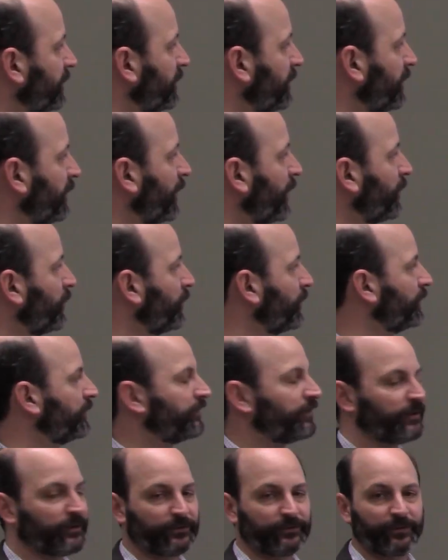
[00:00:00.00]
in other
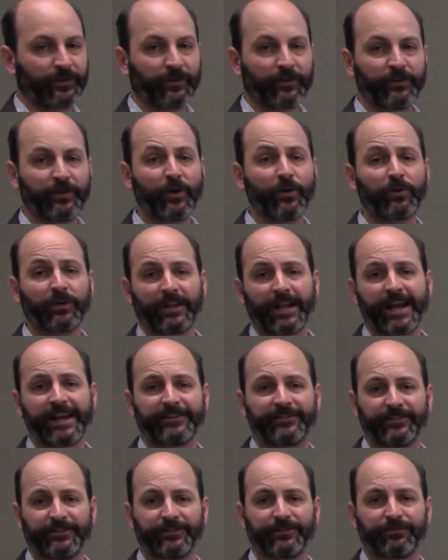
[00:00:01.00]
words, there are no
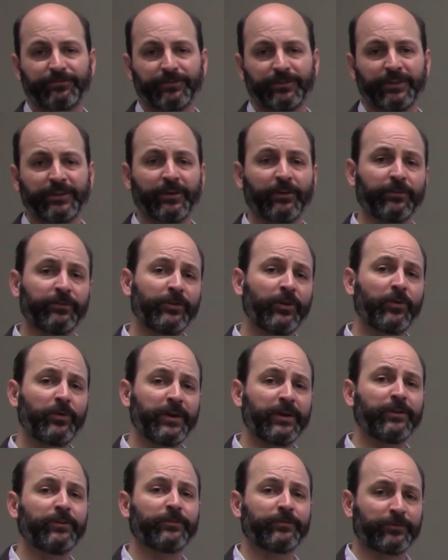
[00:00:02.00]
classes really or no
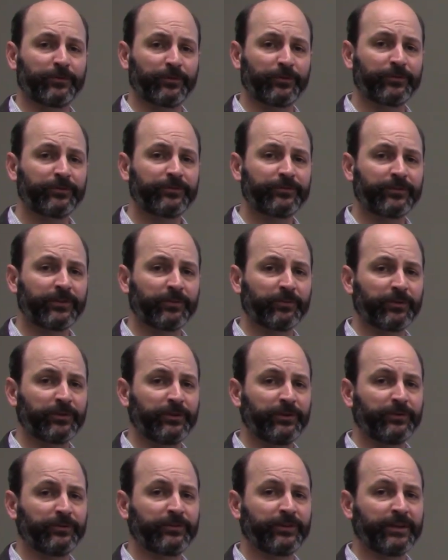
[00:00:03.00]
intervals that we're
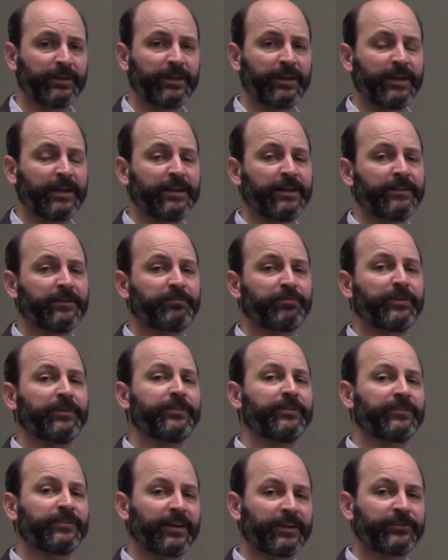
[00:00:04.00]
using, and in the
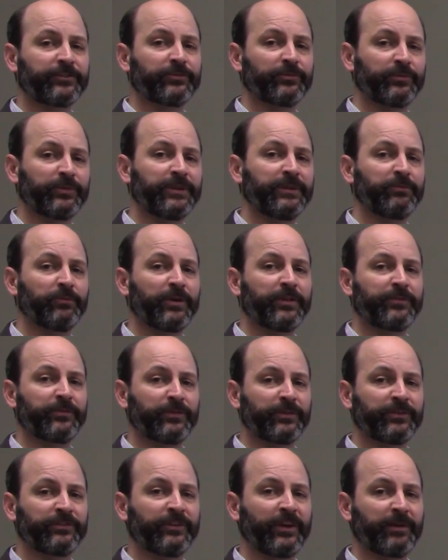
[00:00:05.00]
previous lecture we went
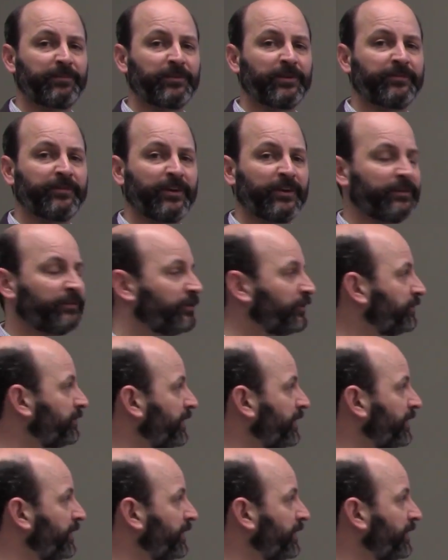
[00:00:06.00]
through an example of ungrouped